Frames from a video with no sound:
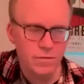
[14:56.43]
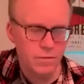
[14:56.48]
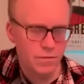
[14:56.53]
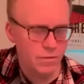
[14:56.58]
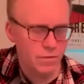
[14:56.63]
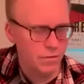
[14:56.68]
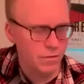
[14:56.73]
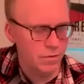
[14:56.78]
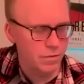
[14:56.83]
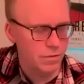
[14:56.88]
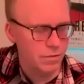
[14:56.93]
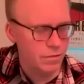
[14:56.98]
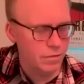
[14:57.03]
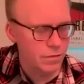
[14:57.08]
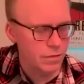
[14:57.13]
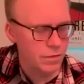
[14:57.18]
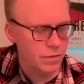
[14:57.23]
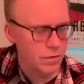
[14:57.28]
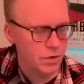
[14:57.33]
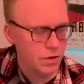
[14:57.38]

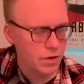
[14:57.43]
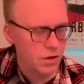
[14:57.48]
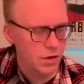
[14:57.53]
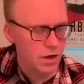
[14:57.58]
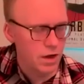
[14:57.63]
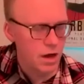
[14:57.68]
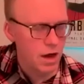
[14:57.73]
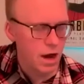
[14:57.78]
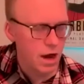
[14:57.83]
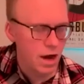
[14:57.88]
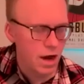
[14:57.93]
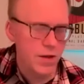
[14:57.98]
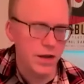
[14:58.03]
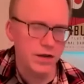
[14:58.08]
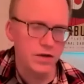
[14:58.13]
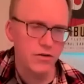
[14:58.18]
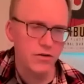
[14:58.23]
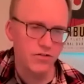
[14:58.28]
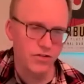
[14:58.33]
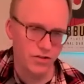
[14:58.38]
and then
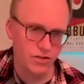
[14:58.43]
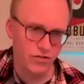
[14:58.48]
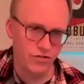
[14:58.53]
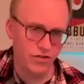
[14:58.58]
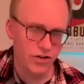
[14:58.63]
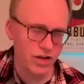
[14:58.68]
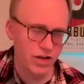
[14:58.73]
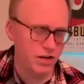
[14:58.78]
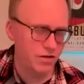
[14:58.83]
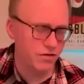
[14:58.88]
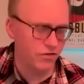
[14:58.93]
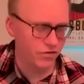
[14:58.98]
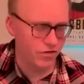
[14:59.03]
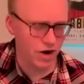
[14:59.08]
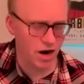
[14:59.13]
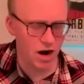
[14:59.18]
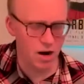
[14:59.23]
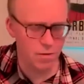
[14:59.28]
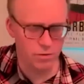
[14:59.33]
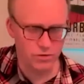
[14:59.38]
he goes to G
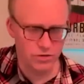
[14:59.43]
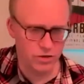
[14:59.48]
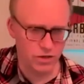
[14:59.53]
sharp.